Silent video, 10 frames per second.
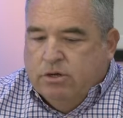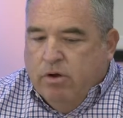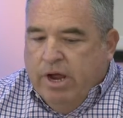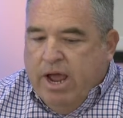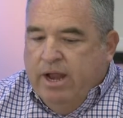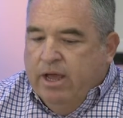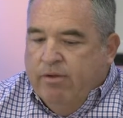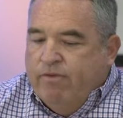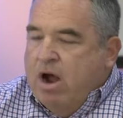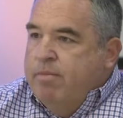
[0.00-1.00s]
creating an
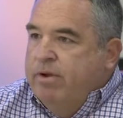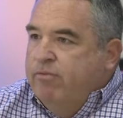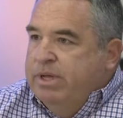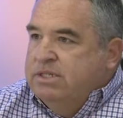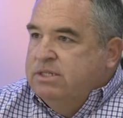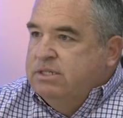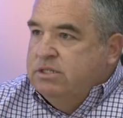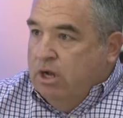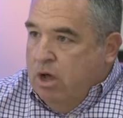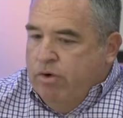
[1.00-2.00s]
environment of businesses
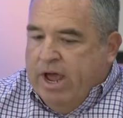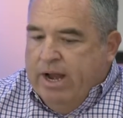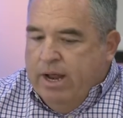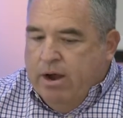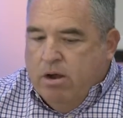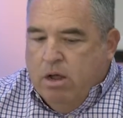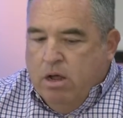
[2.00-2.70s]
to locate here,